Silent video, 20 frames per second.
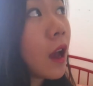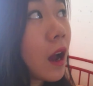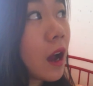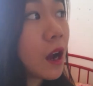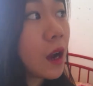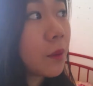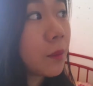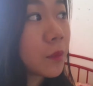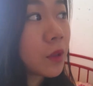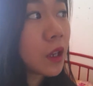
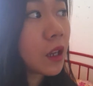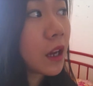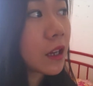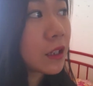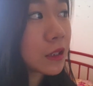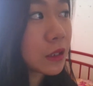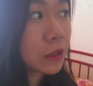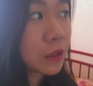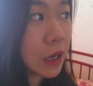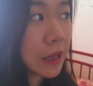um, you
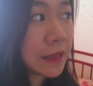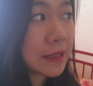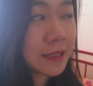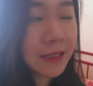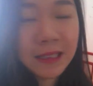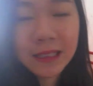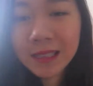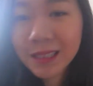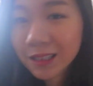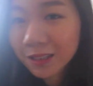guys don't know
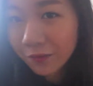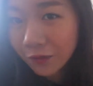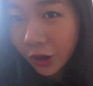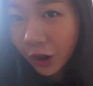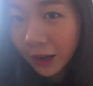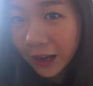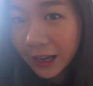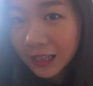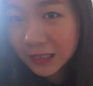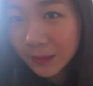this since the
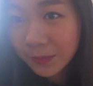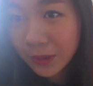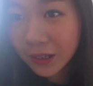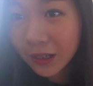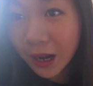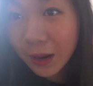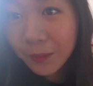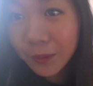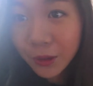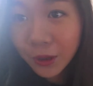vlog hasn't
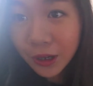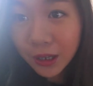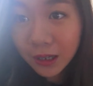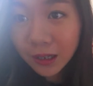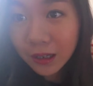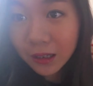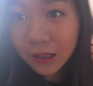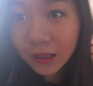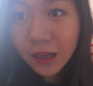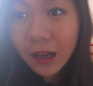been
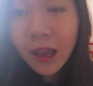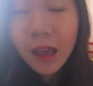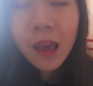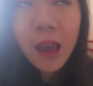uploaded,